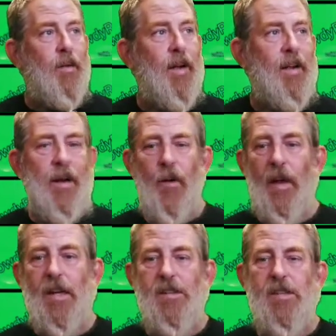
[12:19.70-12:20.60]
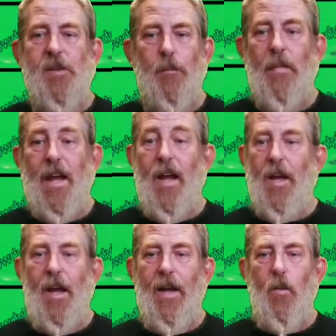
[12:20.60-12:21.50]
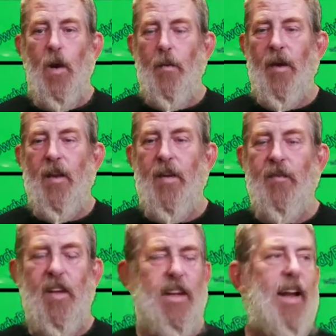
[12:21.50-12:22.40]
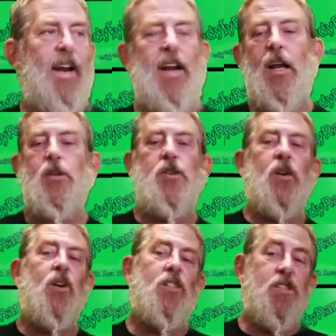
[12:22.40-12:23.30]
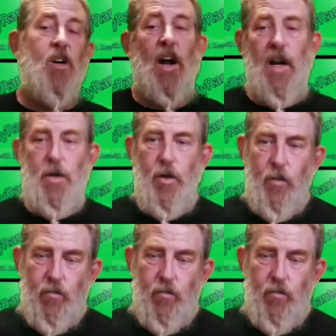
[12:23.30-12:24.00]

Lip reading: That's men and women. They get an itch, they're going to scratch.